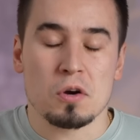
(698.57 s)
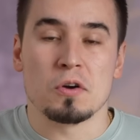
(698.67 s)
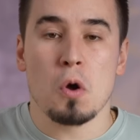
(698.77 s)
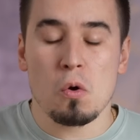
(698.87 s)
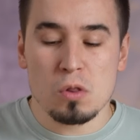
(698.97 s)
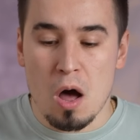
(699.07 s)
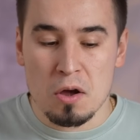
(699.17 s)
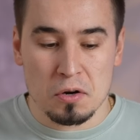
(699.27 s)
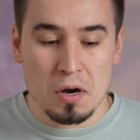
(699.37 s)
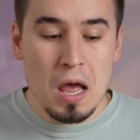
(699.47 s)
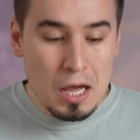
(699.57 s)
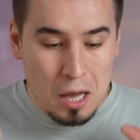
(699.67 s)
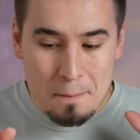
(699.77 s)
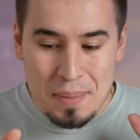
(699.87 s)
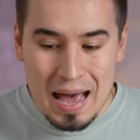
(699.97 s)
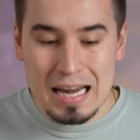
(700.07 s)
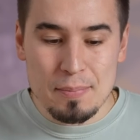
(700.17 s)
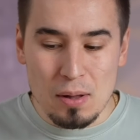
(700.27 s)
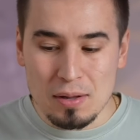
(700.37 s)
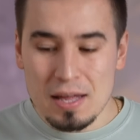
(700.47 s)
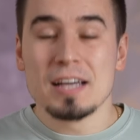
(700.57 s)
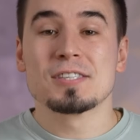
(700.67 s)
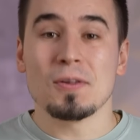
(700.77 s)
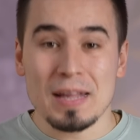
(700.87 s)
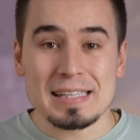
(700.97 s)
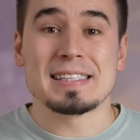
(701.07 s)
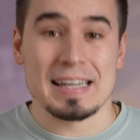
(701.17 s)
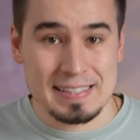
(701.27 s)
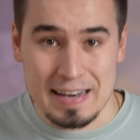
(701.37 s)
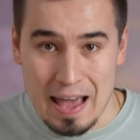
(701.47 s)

are no longer compatible. So let's test it